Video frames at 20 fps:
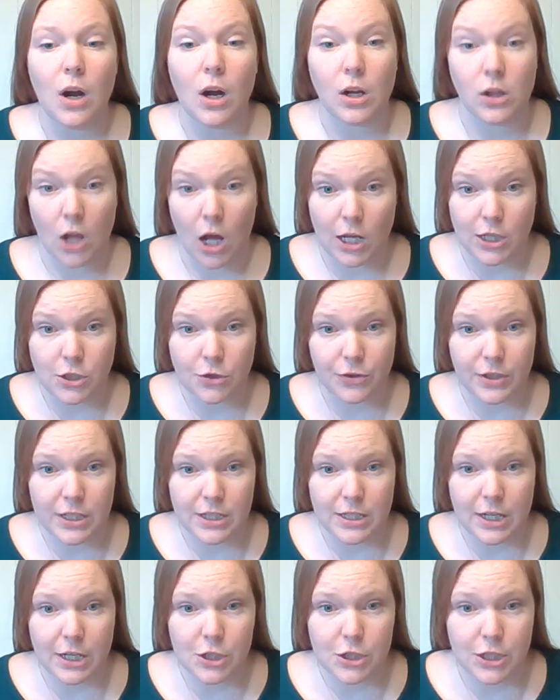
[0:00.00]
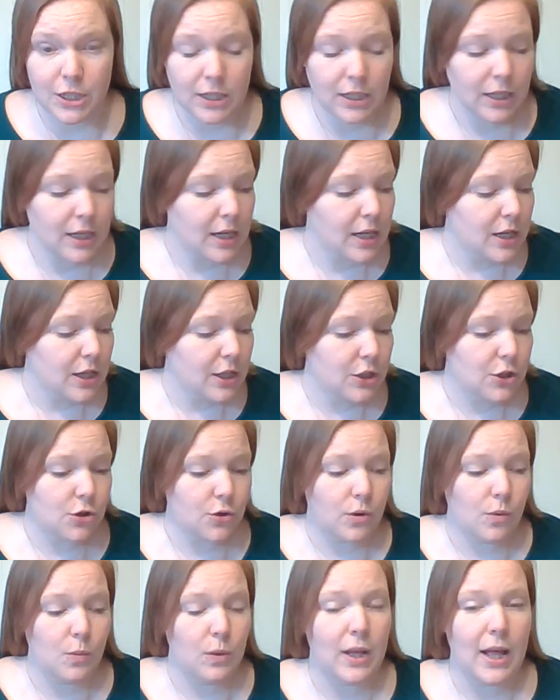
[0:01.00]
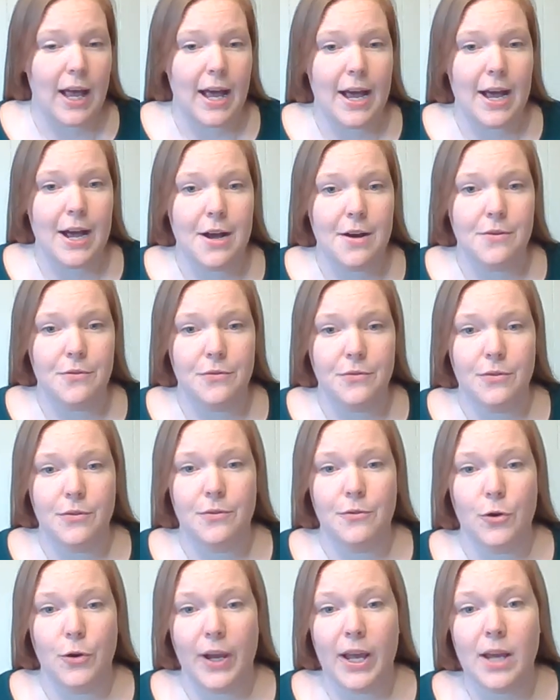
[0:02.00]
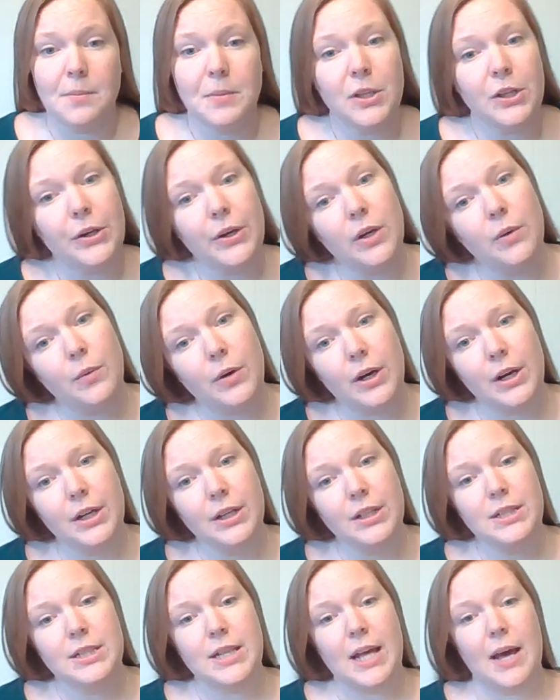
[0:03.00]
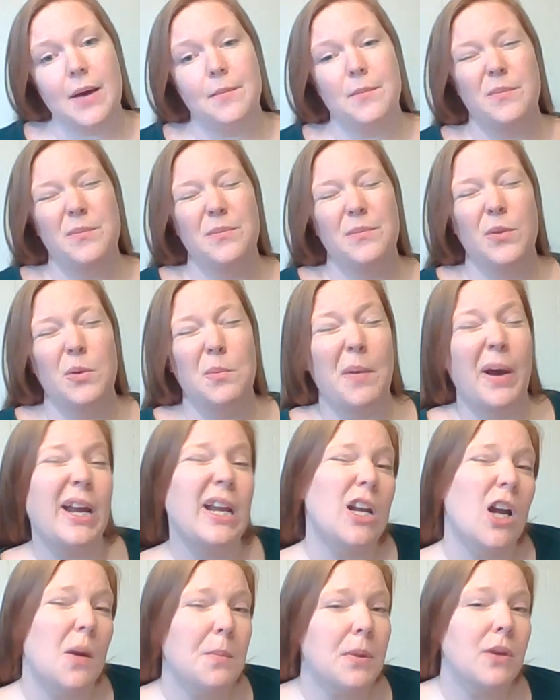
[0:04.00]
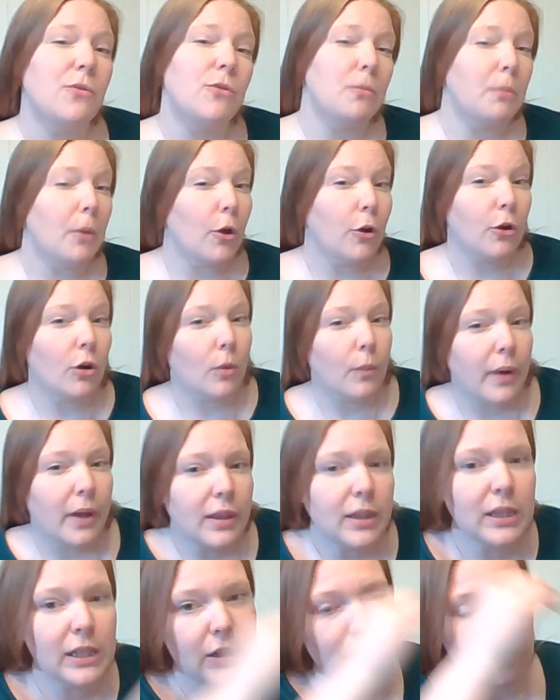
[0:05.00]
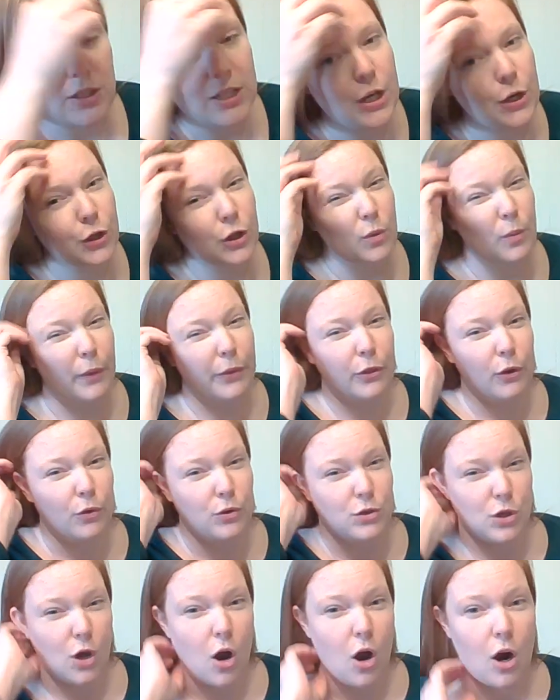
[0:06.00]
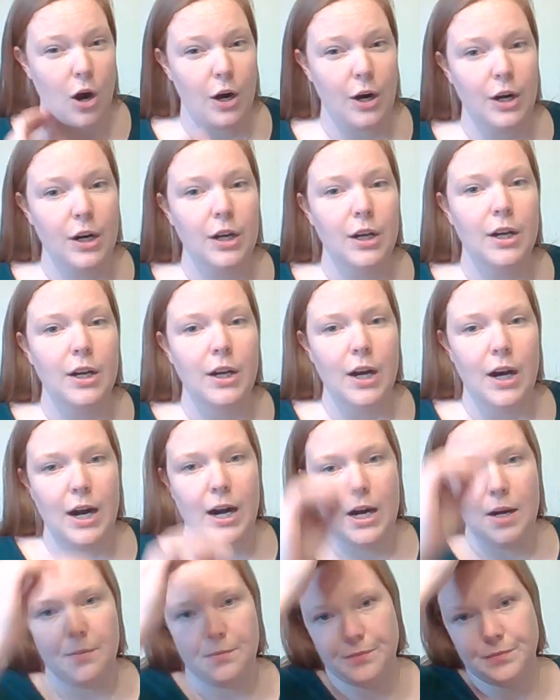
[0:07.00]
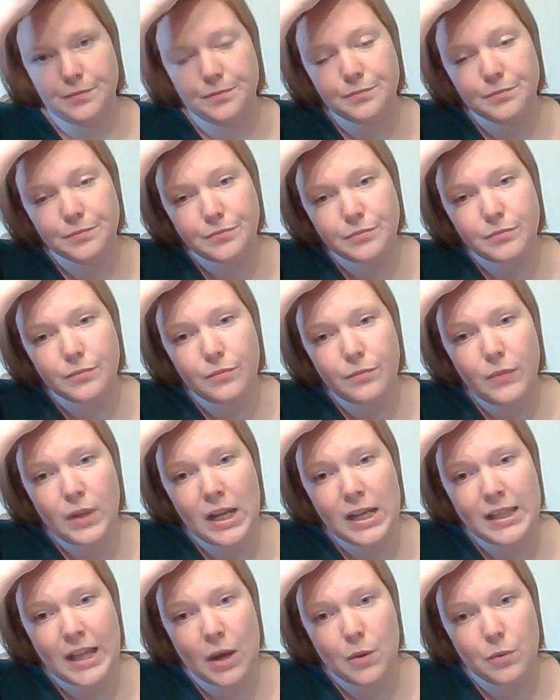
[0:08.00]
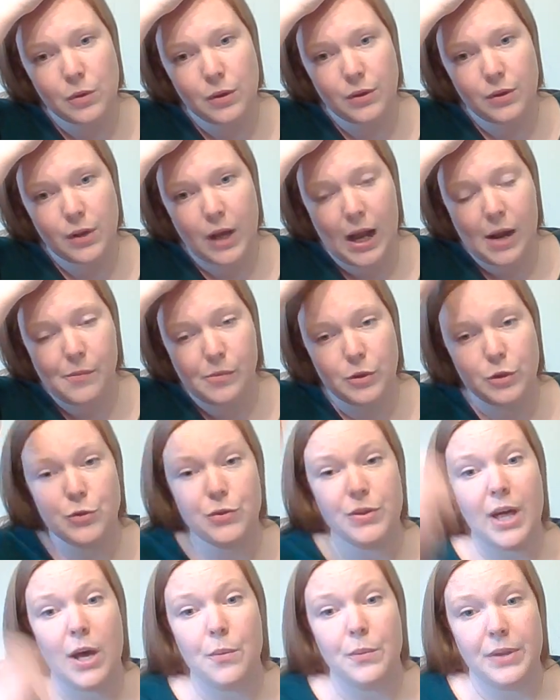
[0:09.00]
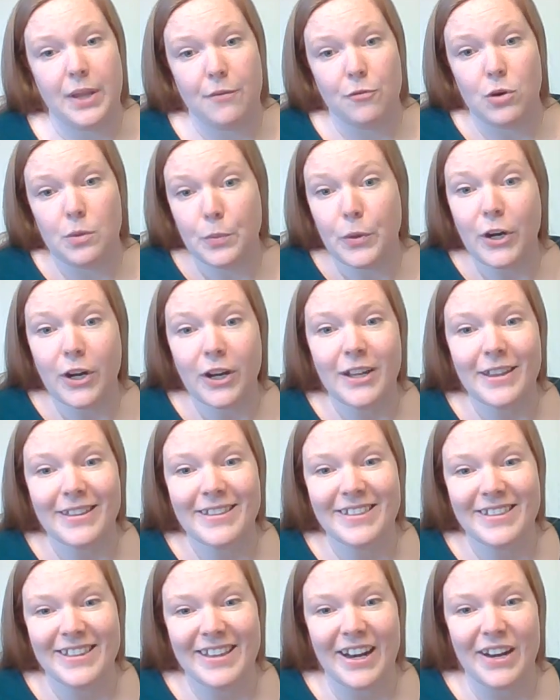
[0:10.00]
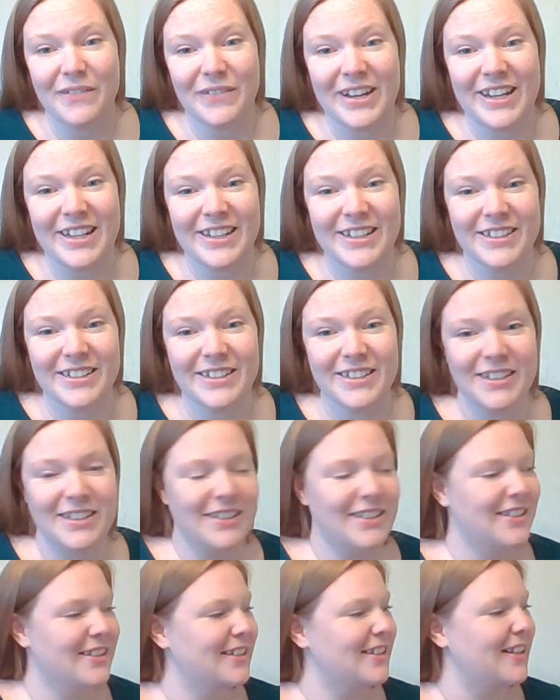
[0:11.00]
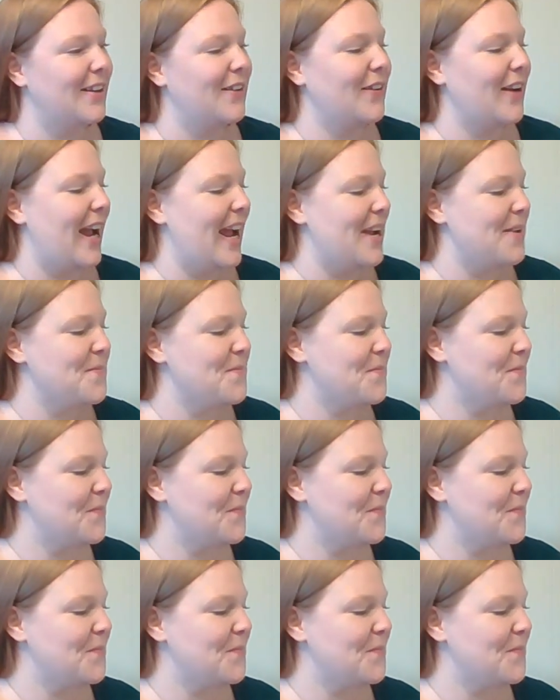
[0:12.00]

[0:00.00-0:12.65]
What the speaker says: glossary section. So we'll have vocabulary words that you might not be familiar with, and it'll tell you what those are. And I will do that with every book that I read. Okay.